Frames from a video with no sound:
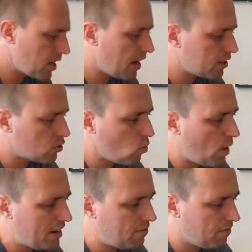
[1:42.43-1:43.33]
out of
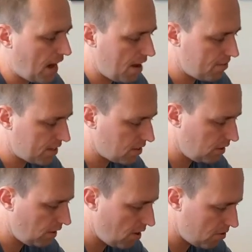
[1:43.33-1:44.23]
25. That's a
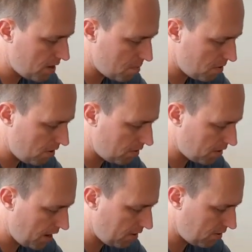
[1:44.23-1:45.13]
low
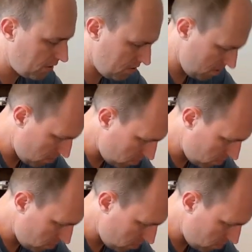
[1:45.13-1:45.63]
number. I don't know